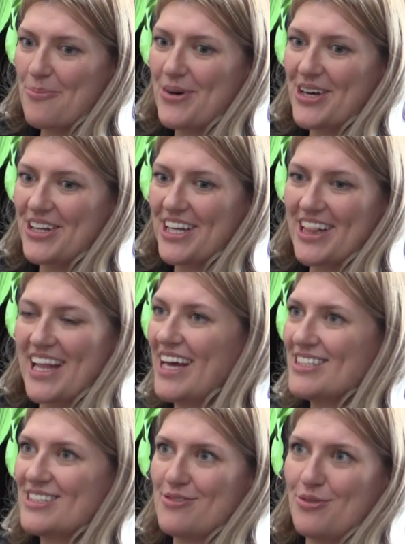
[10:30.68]
But it
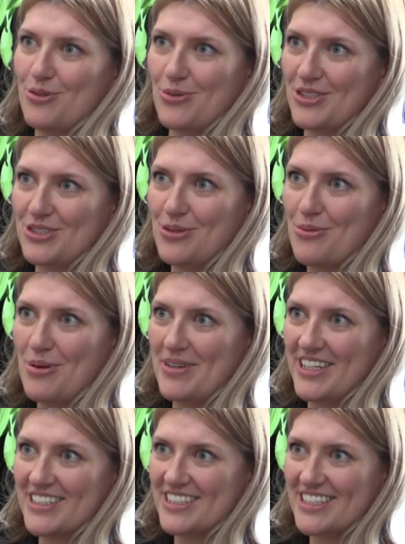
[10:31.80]
lasts for, what, 2-3
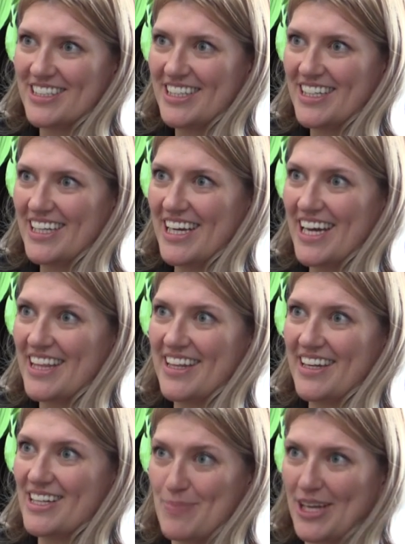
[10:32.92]
minutes? And
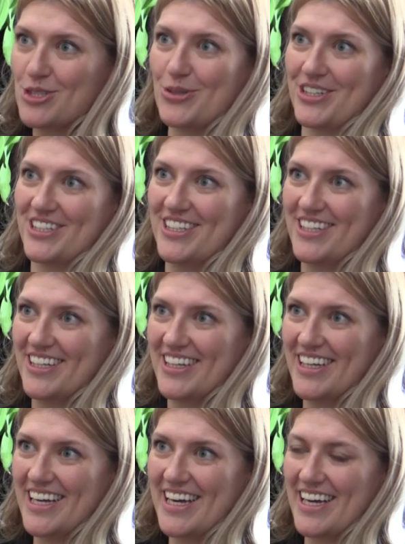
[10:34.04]
then it's back to work.
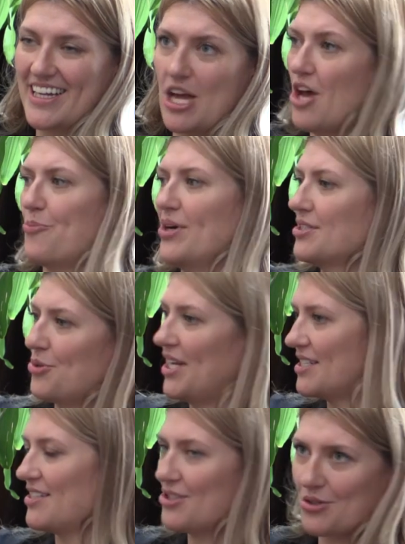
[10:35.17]
And press
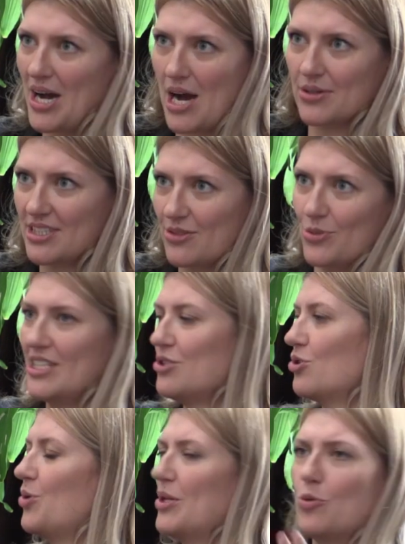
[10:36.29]
release needs to go out and we need
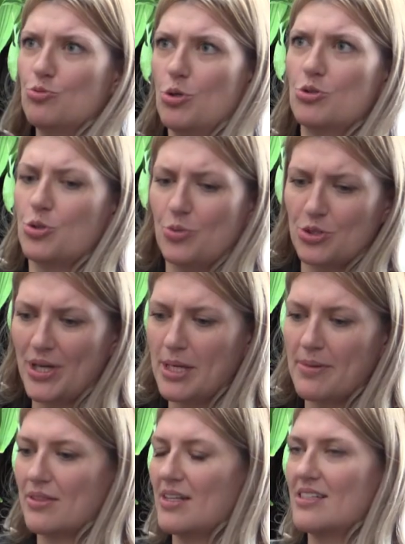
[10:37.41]
to tweet. What should we tweet
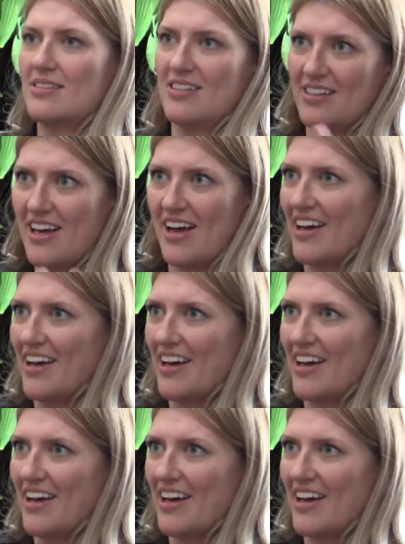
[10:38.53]
about this? And